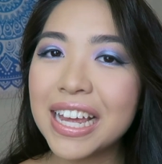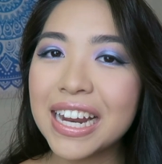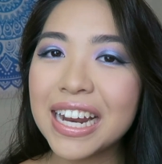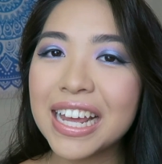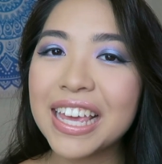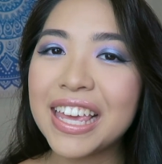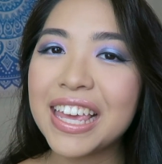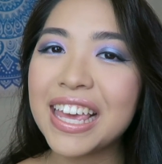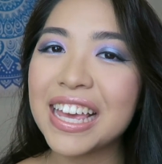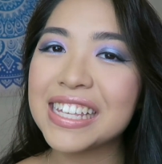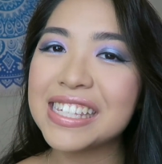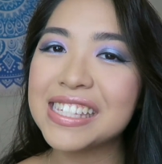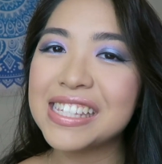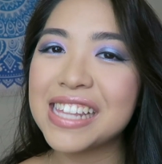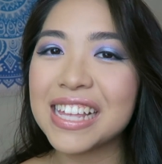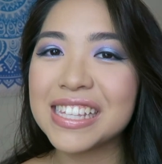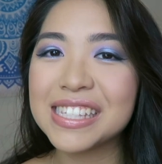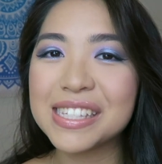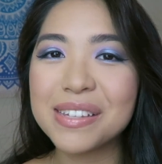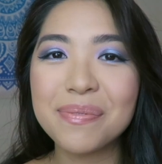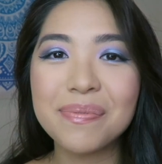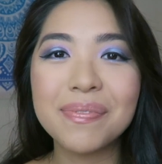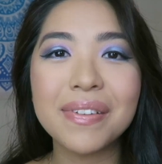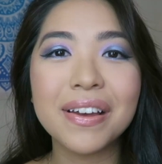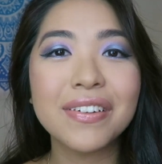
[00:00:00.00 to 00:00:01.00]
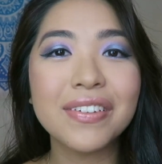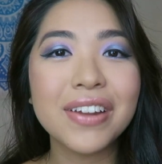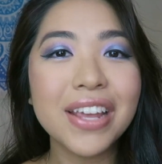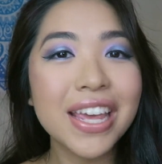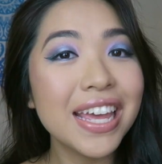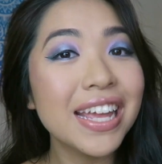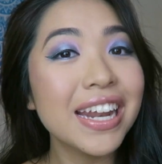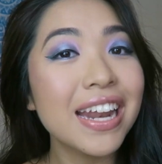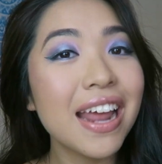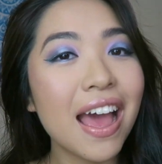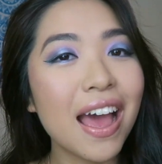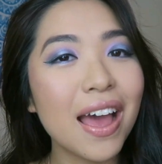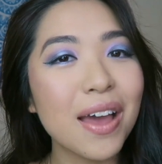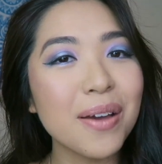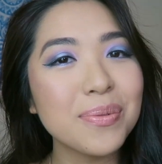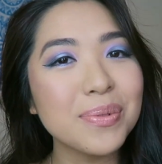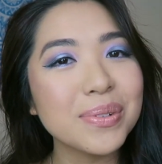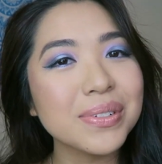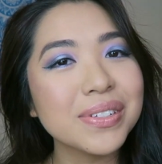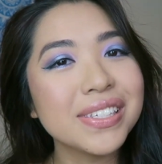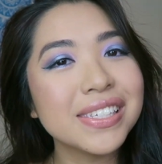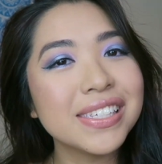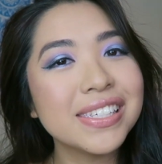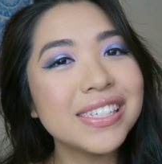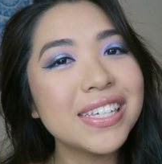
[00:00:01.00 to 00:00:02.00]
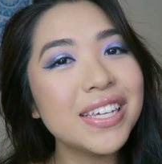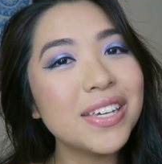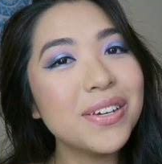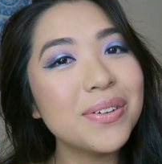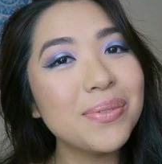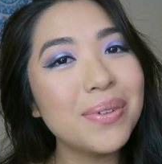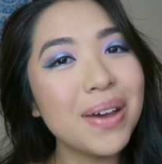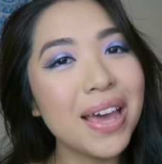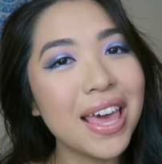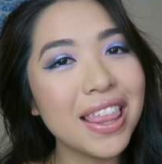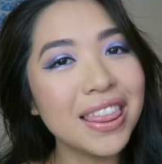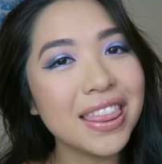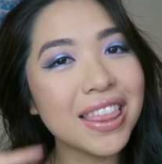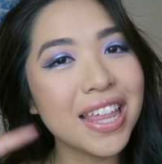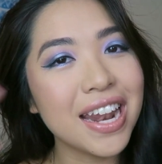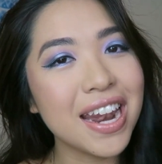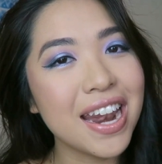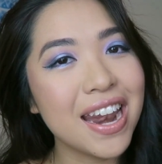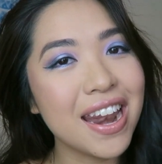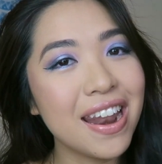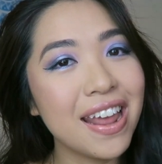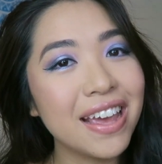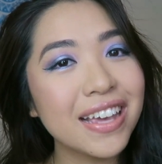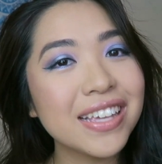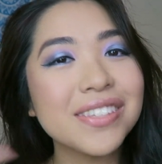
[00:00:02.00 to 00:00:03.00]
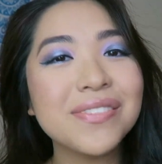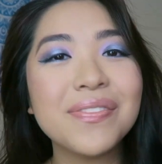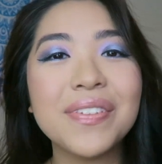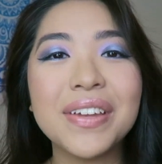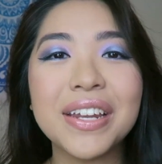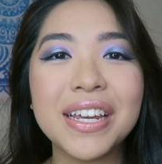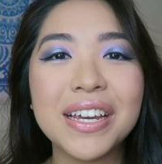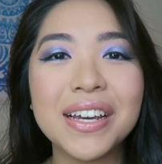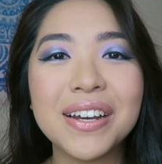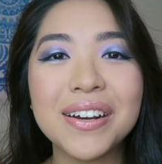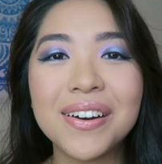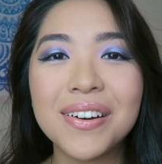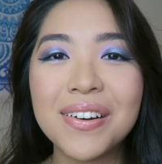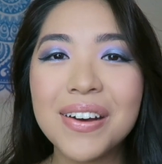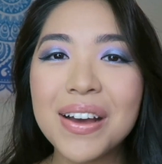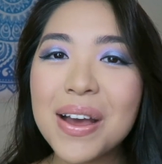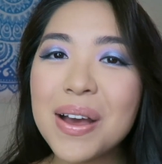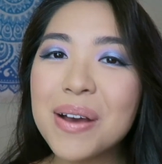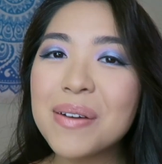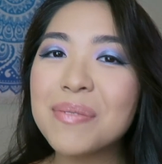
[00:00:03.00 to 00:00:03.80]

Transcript: And I guess that's about it. I will see you in the next video.